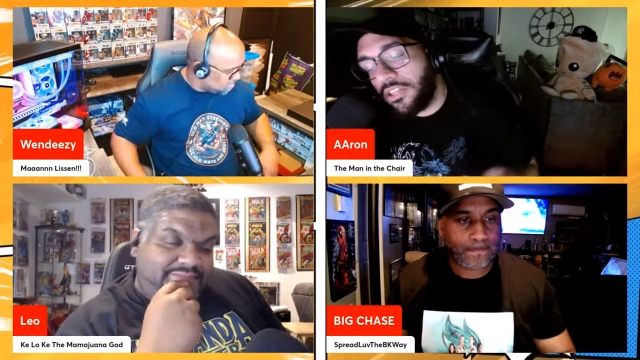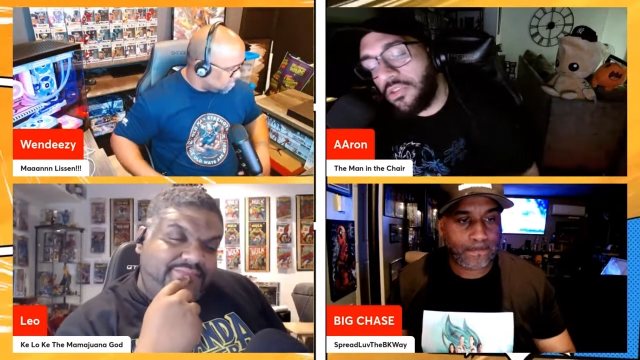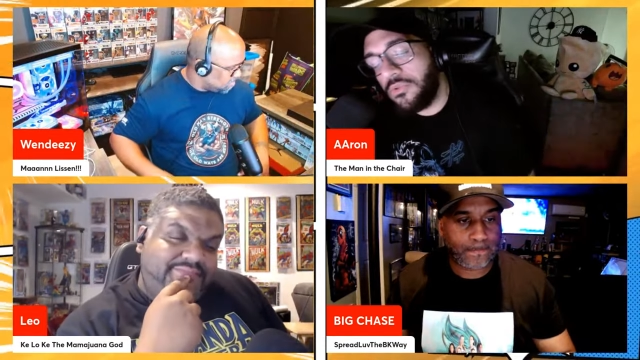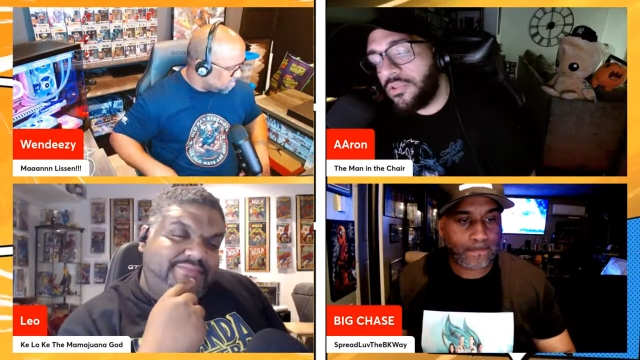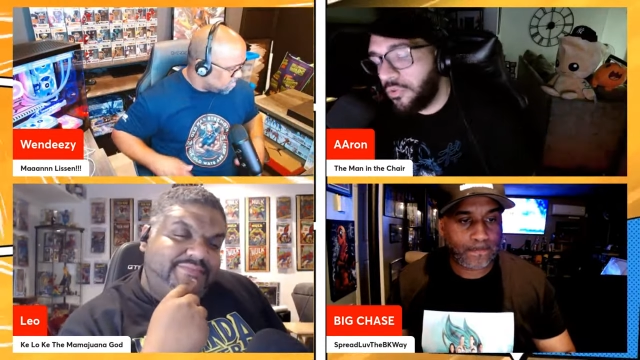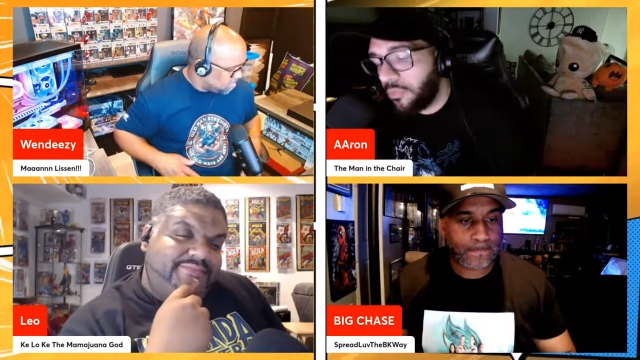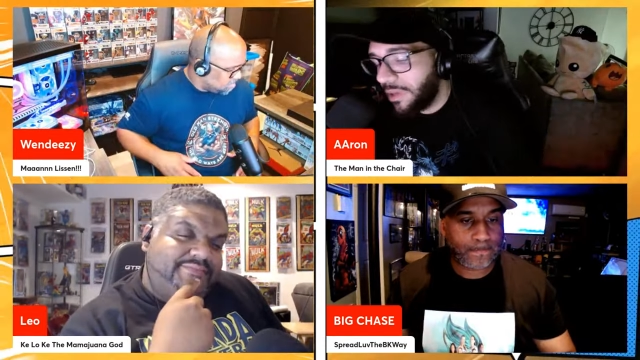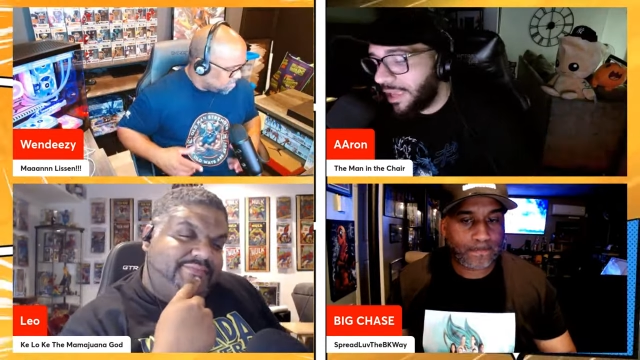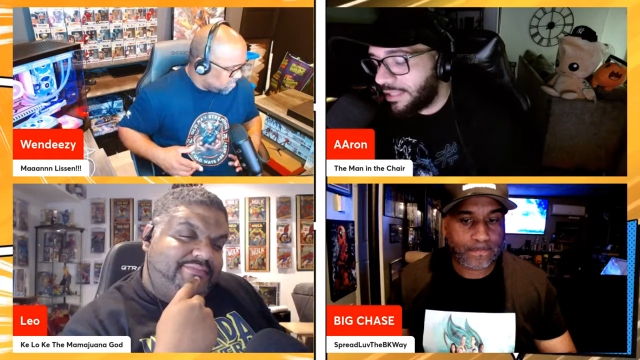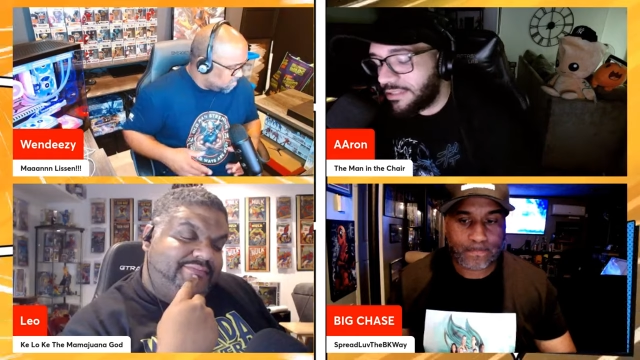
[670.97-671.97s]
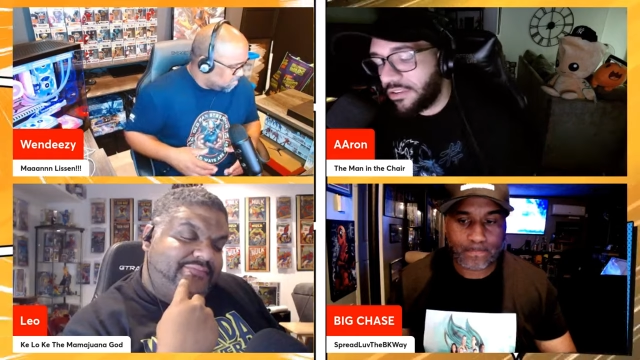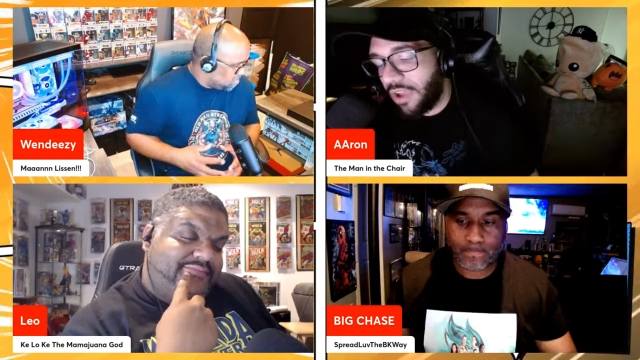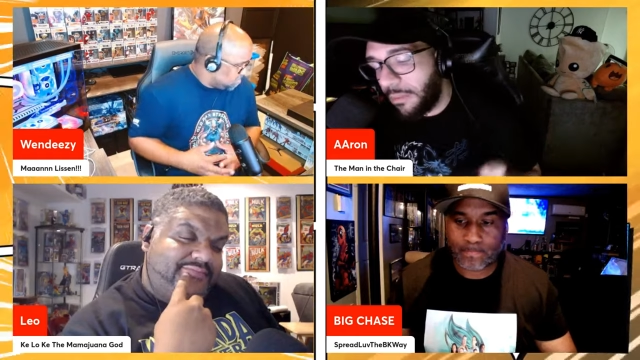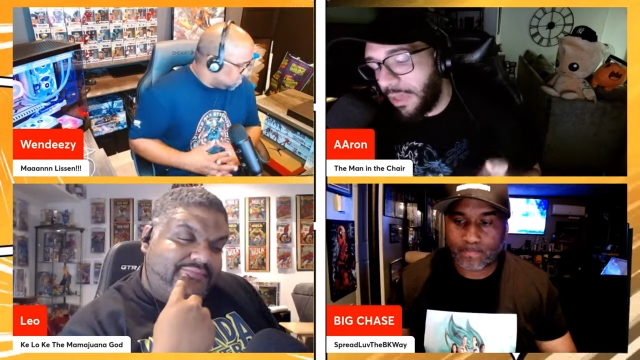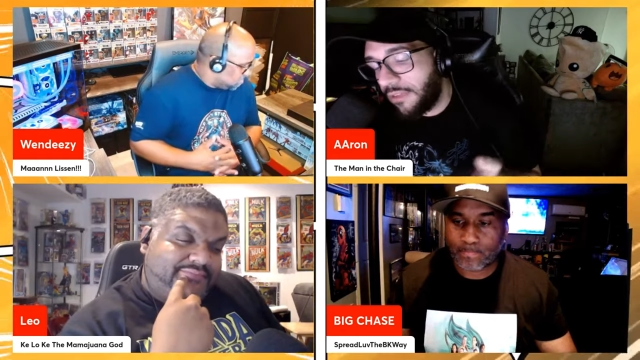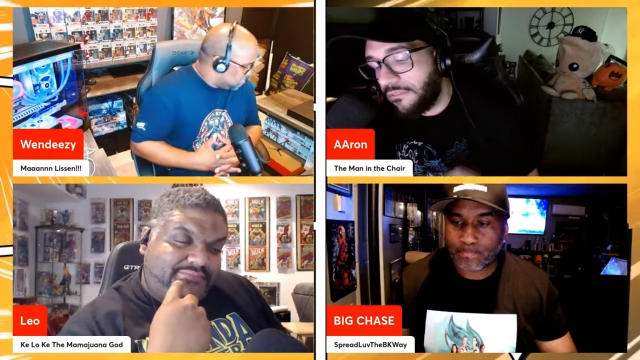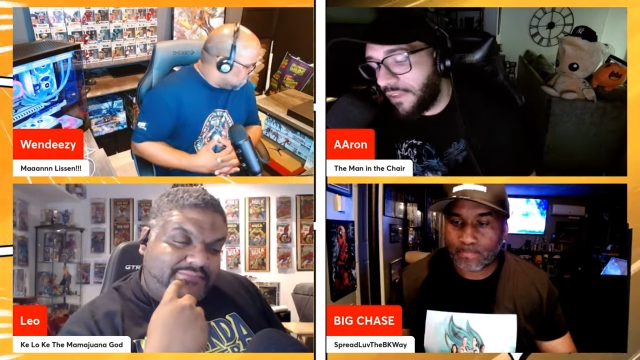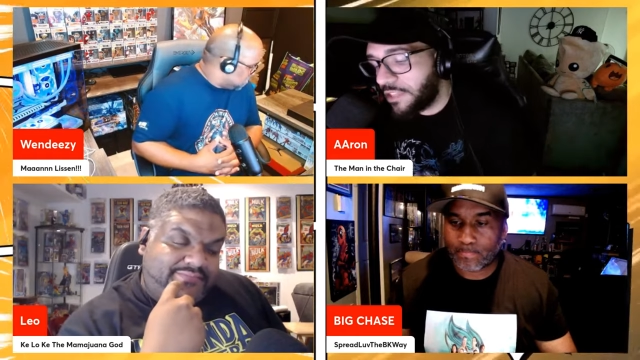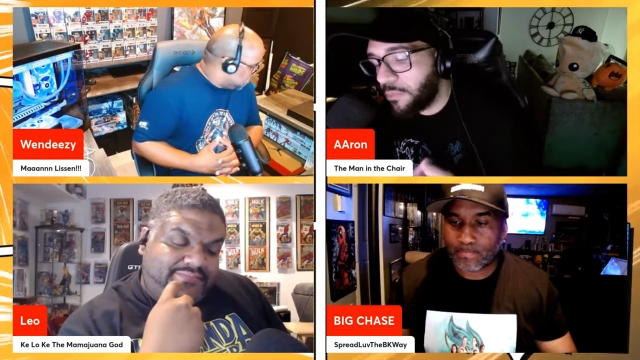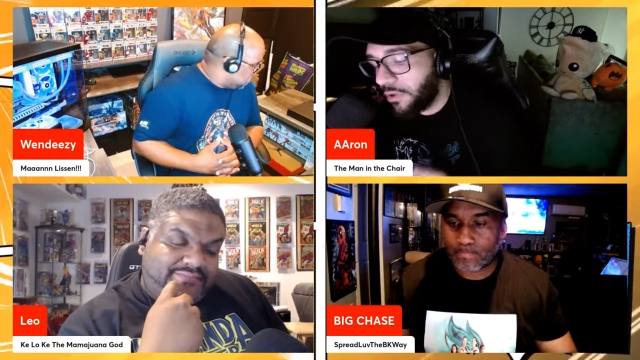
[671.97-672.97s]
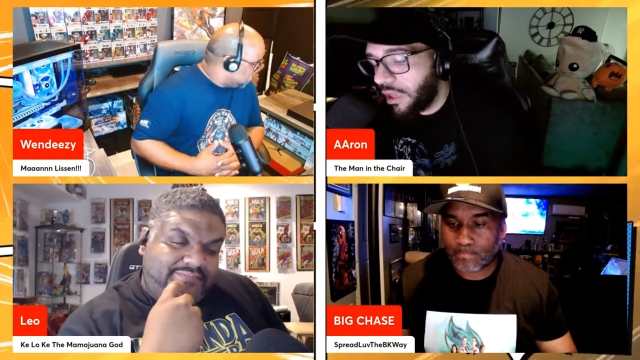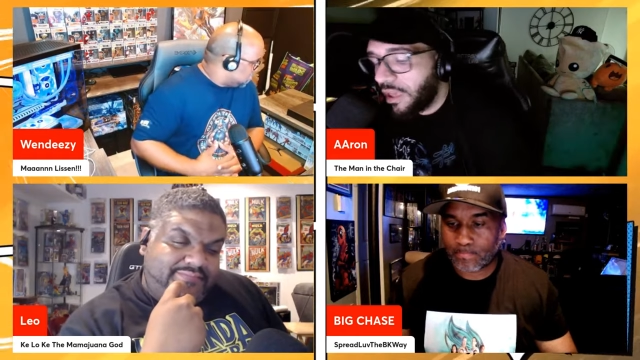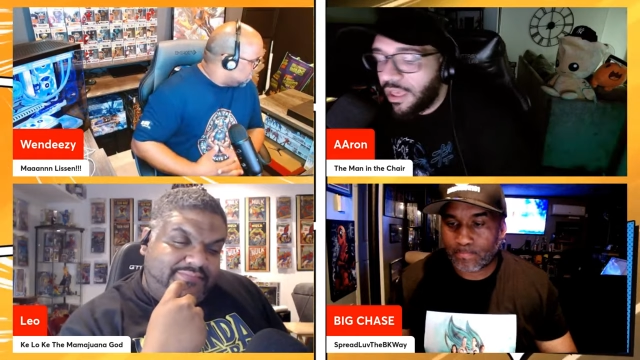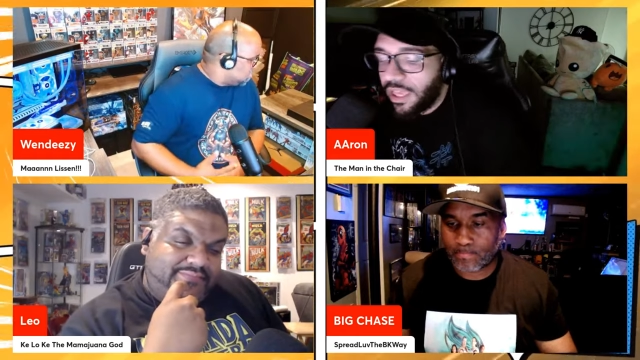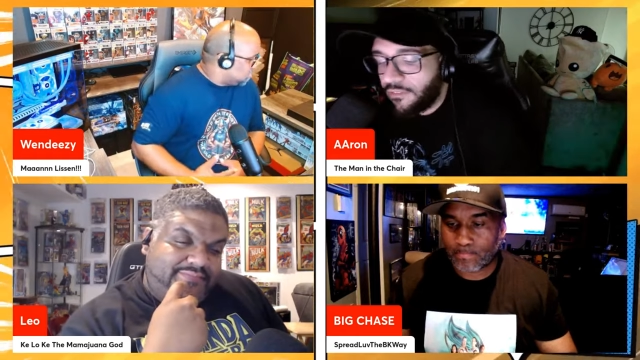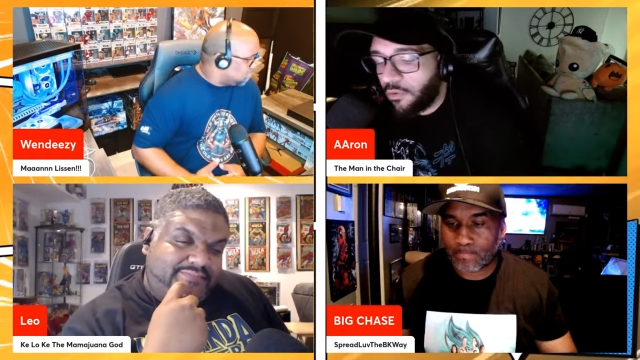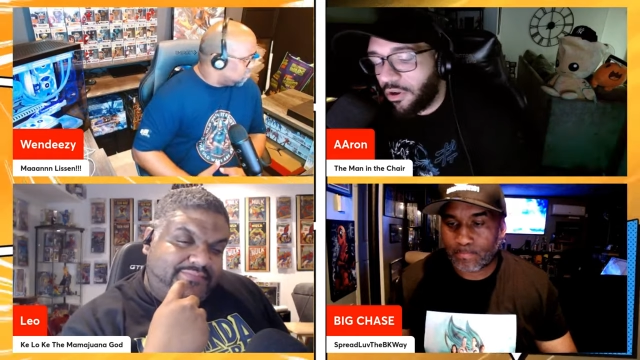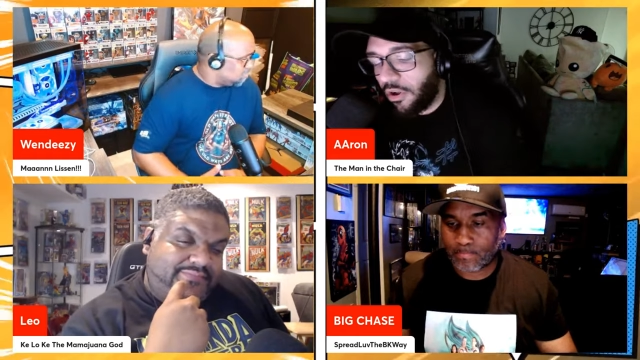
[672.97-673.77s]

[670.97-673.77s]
Speaker 1: YouTube, Instagram, and Facebook. If you are an